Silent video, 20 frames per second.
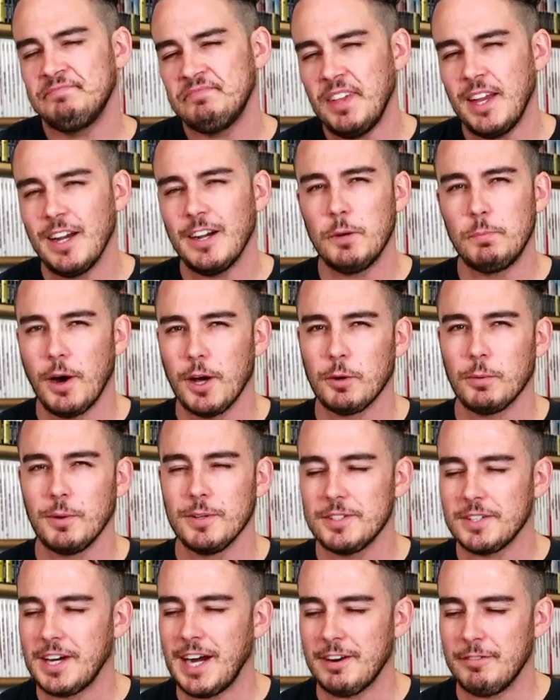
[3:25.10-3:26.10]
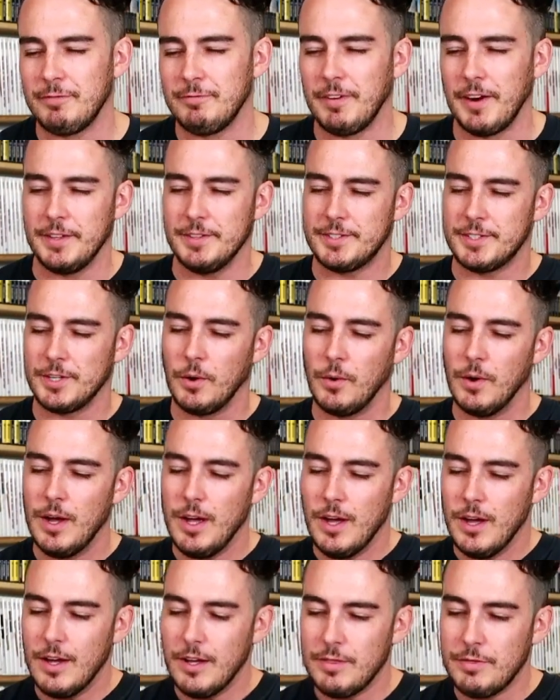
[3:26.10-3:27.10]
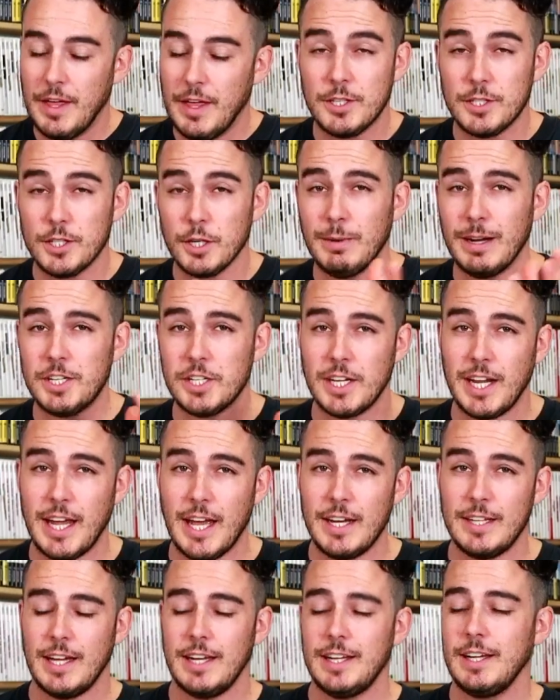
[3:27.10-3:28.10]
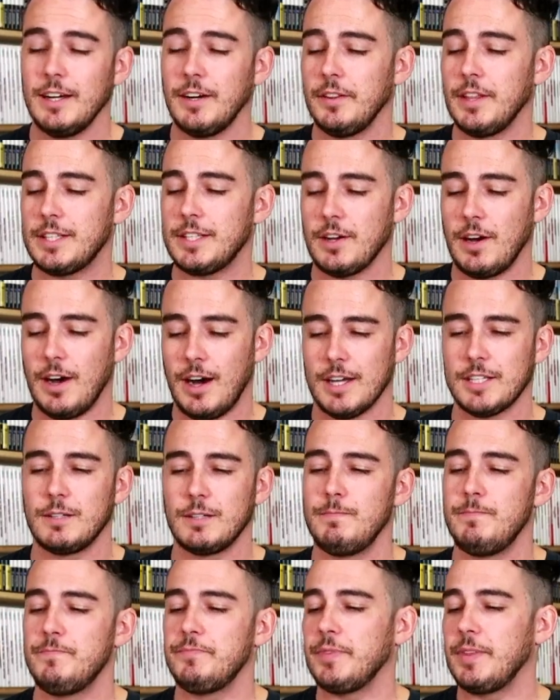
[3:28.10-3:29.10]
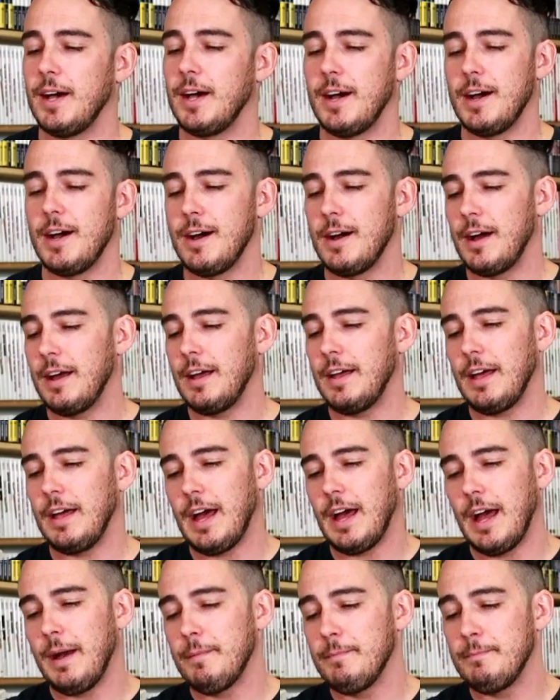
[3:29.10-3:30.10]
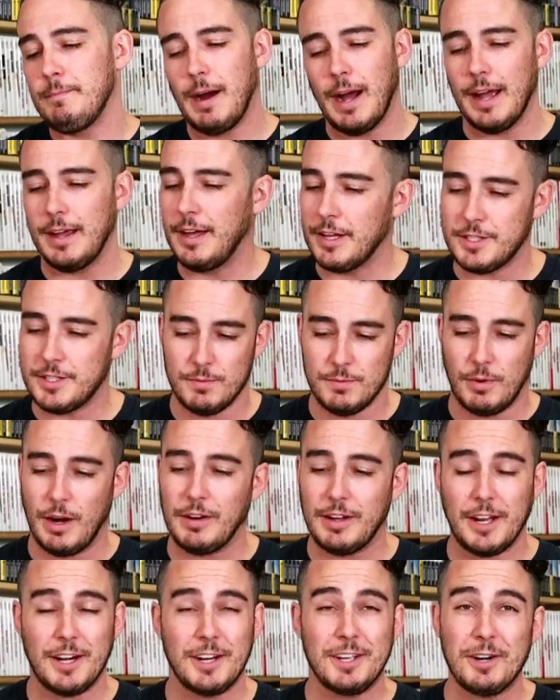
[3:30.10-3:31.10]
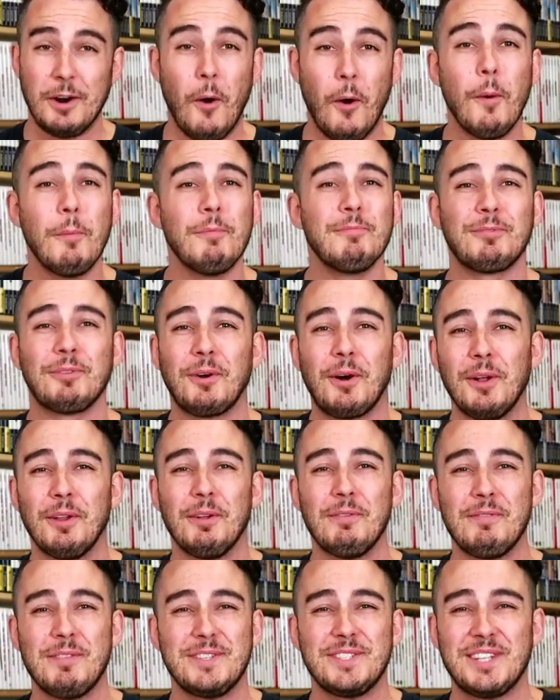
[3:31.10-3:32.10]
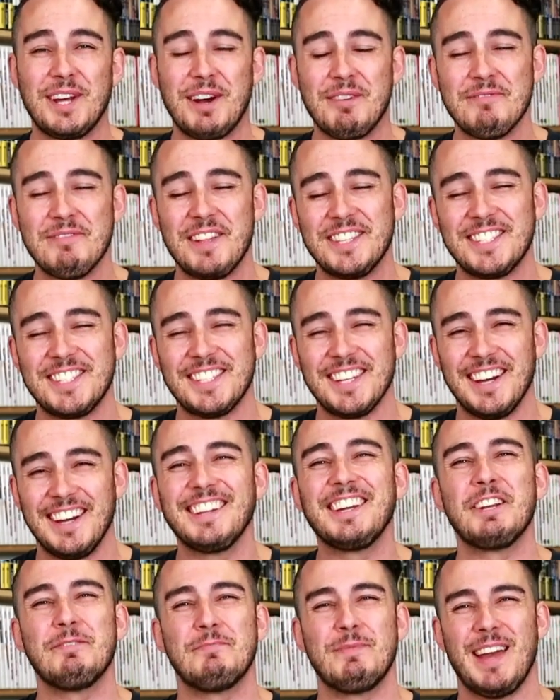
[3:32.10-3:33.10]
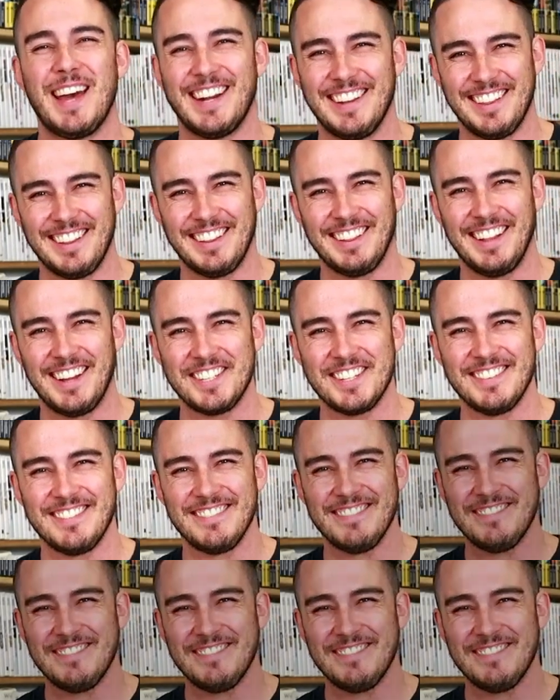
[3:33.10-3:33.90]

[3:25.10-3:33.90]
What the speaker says: Harry Potter ones are kind of fun. So thanks so much again, Danielle. That's awesome. I got a good home for all of this stuff that's going to be added to the collection.